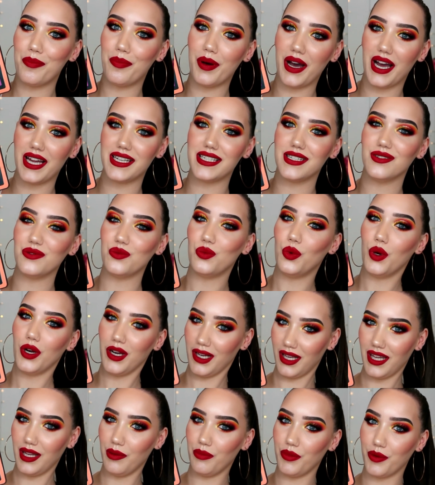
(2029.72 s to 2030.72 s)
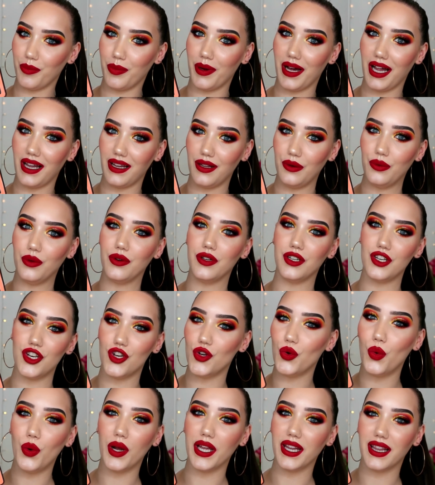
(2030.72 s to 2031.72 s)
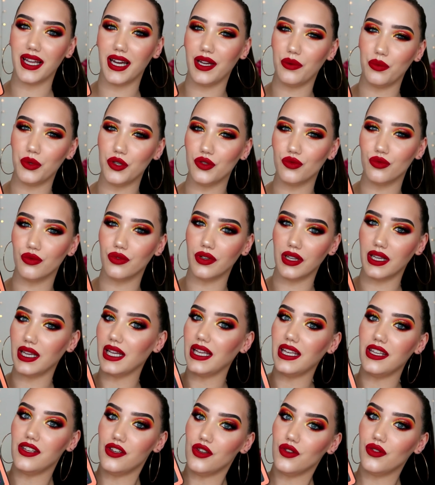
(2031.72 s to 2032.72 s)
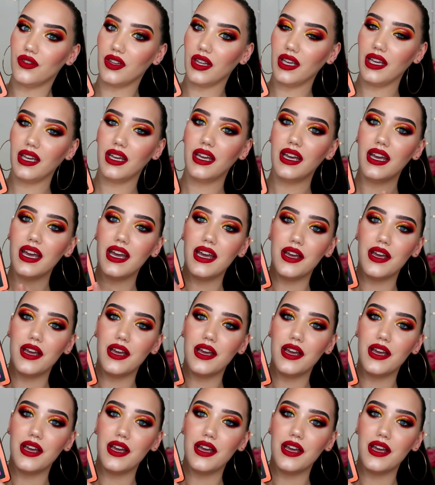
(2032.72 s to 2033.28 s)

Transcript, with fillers: But I didn't want to keep the palette knowing that I wouldn't really use it.